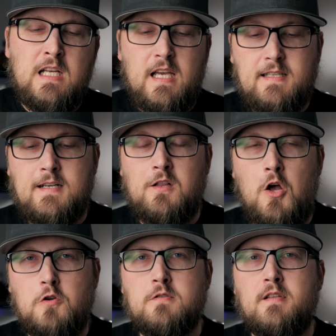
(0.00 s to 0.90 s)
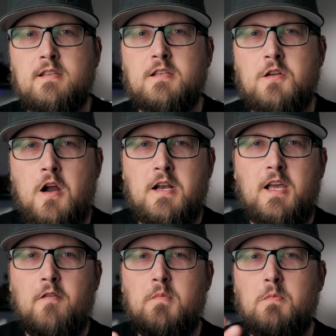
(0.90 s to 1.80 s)
It's close. This is starting to
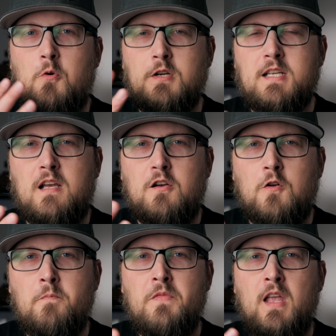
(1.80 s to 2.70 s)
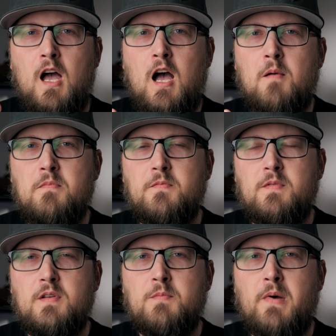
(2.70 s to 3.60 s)
give me more tingle. But
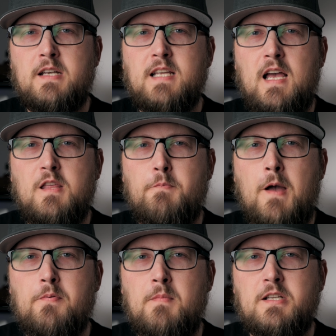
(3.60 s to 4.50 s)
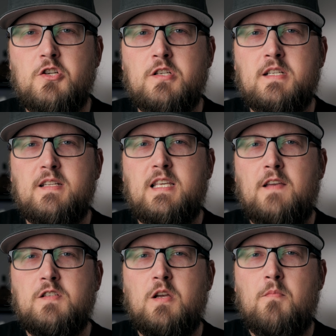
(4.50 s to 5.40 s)
the peppermint just
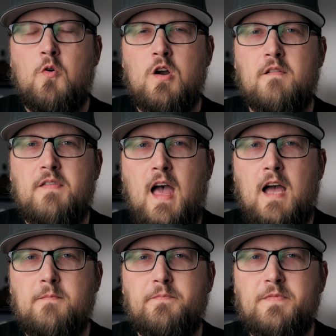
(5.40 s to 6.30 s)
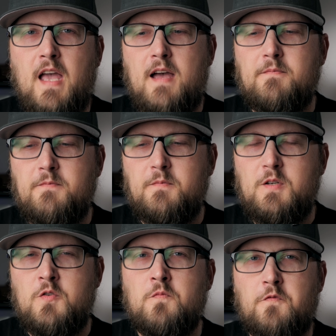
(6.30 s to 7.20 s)
gives you more of that
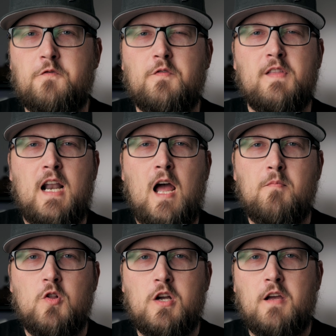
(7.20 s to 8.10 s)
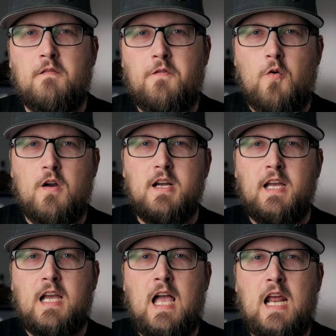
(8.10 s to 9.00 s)
oomph that I'm looking for.
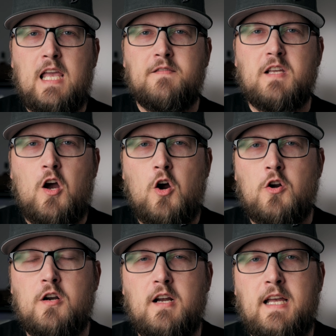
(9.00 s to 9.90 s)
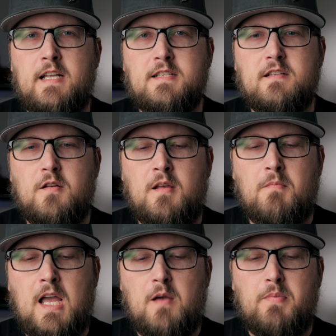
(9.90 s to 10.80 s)
It kind of gives a harder hit, in
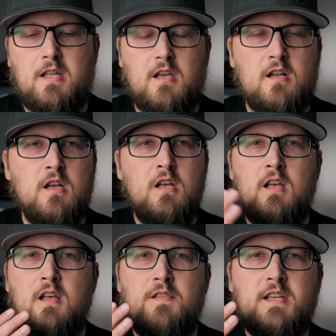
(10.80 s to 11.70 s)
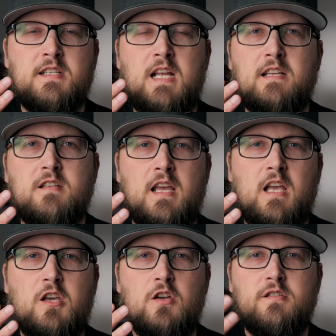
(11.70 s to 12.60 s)
my opinion. This tastes like
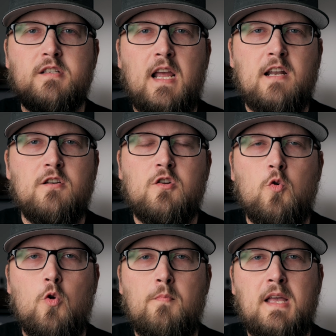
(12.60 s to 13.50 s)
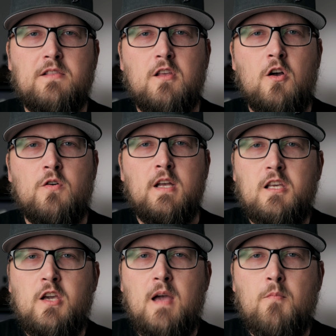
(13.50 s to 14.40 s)
a good standard Cool Mint though.
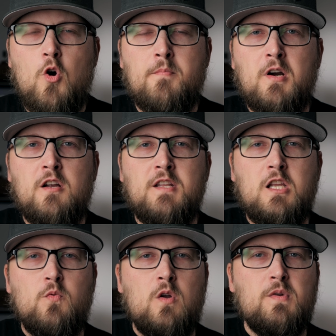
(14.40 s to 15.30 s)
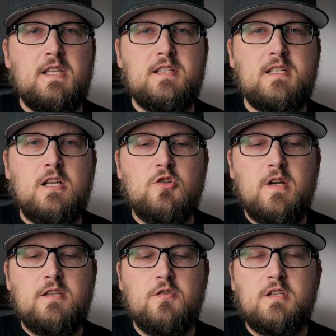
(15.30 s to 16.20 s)
You get more burn than you would with the
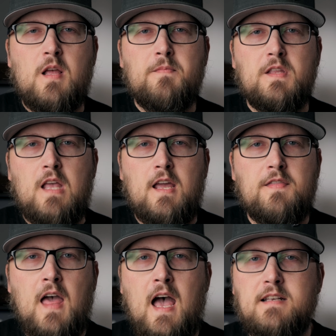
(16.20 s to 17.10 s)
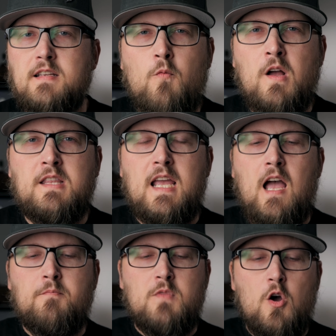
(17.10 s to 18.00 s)
citrus or something like that. One thing
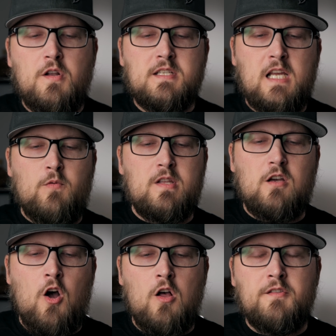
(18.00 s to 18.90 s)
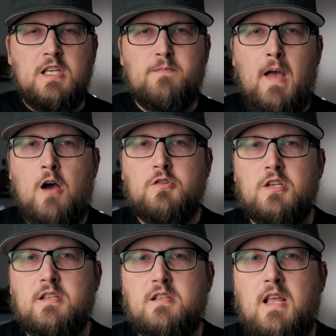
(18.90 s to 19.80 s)
I'm noticing with all of these
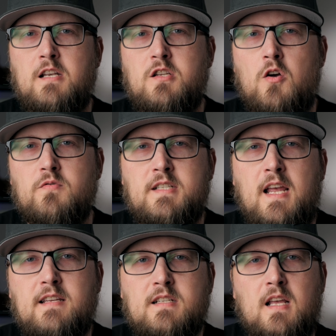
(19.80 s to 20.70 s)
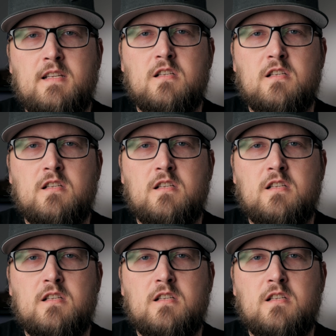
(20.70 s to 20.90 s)
pouches is they don't taste as